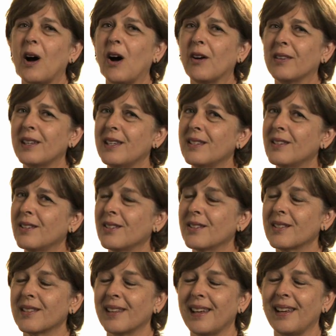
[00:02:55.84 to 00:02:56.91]
All these
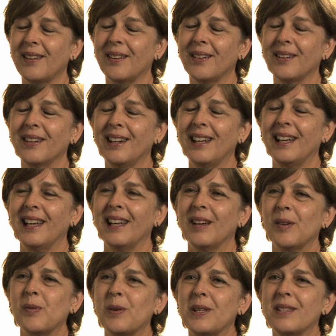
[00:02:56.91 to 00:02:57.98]
years later,
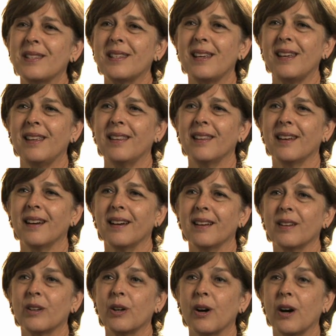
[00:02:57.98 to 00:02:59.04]
we see
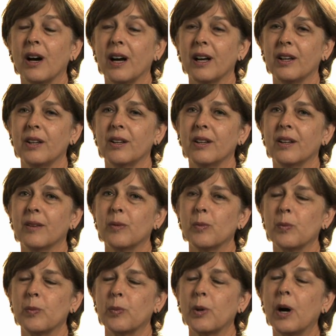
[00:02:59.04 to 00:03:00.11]
that God
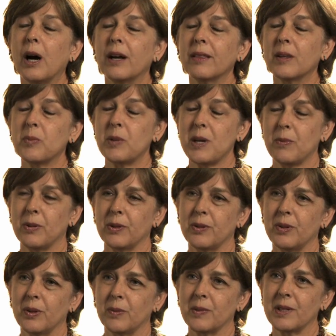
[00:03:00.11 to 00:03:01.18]
brought the people
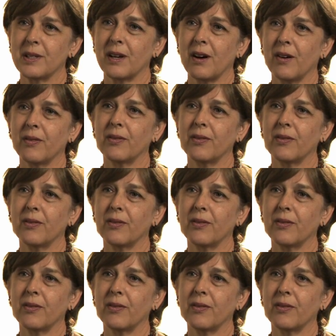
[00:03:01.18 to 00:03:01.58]
to Himself.